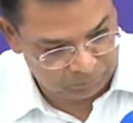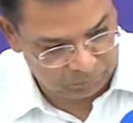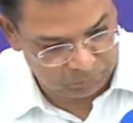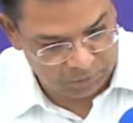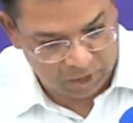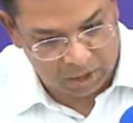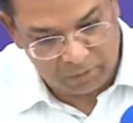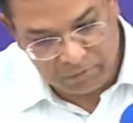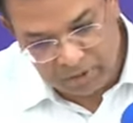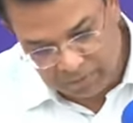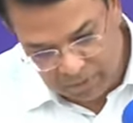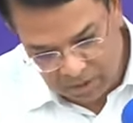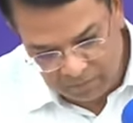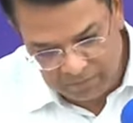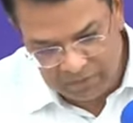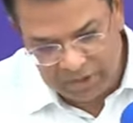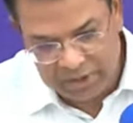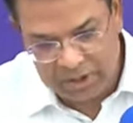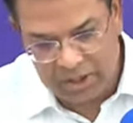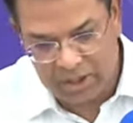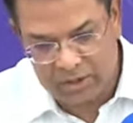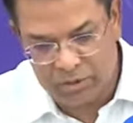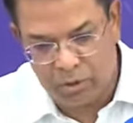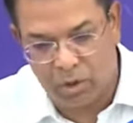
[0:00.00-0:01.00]
However,
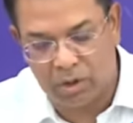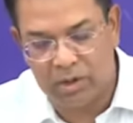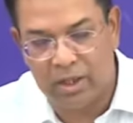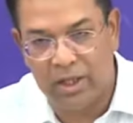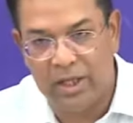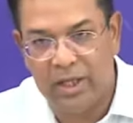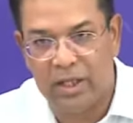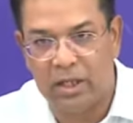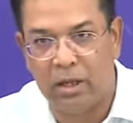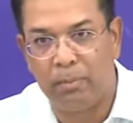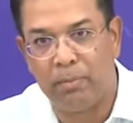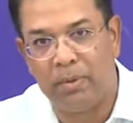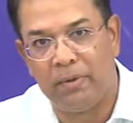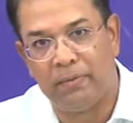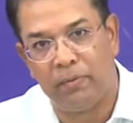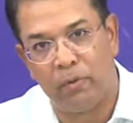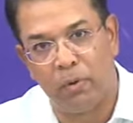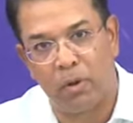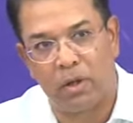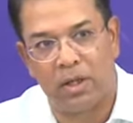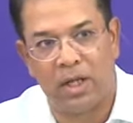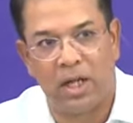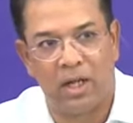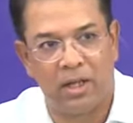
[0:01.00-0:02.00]
which has already come
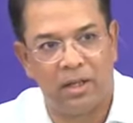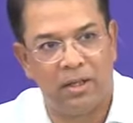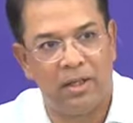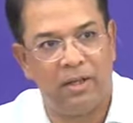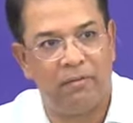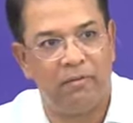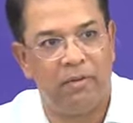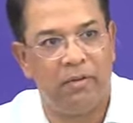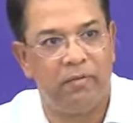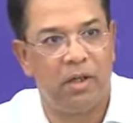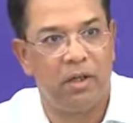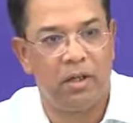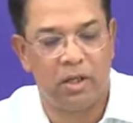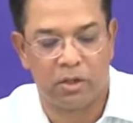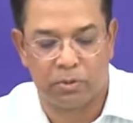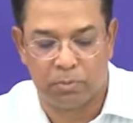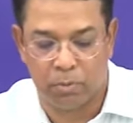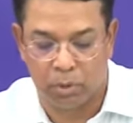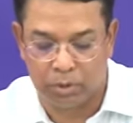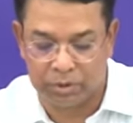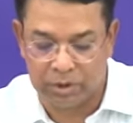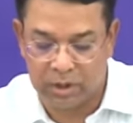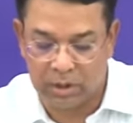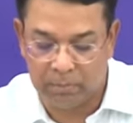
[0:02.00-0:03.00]
before that, they, we will
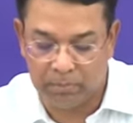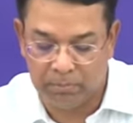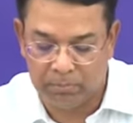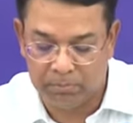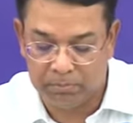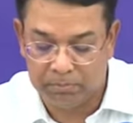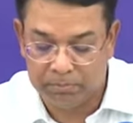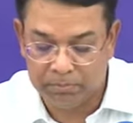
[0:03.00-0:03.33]
dispose them.